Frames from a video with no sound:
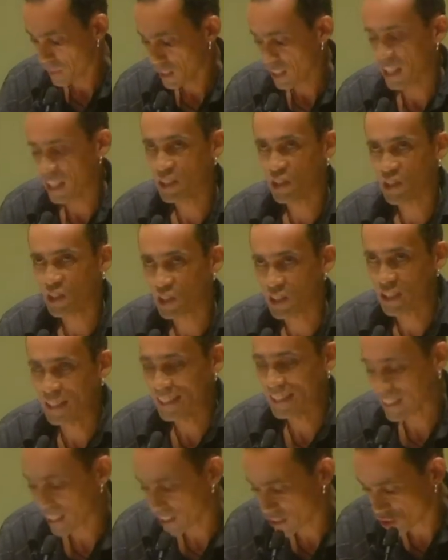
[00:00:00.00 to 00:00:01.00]
and just
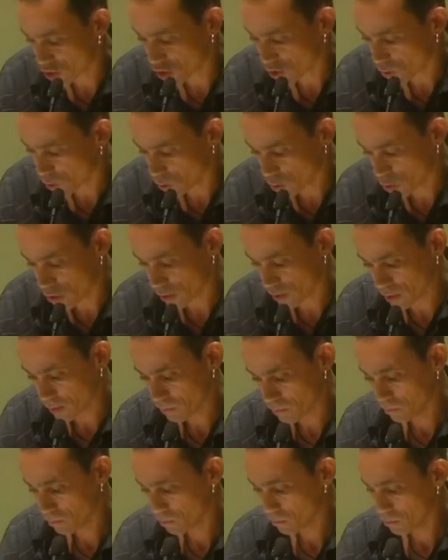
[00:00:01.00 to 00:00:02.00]
another soldier
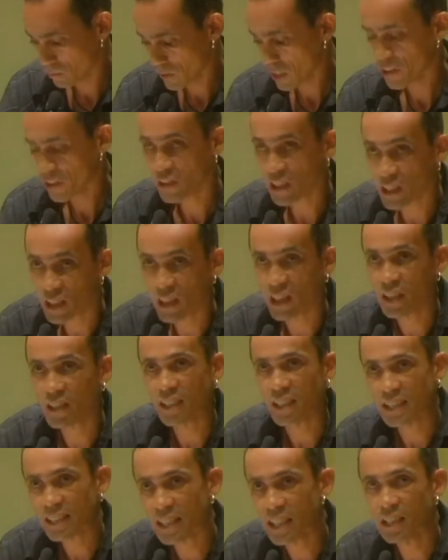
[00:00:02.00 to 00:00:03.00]
thinking
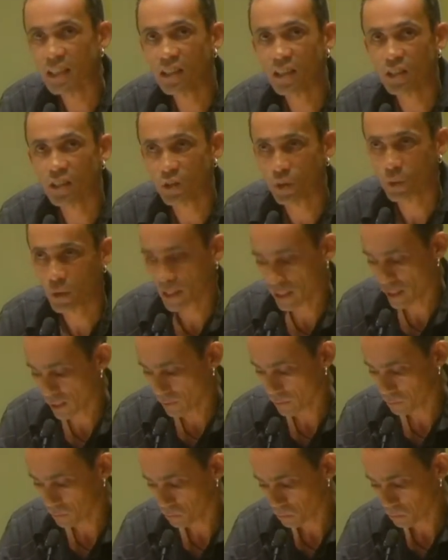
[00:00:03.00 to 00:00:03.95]
that killing is okay.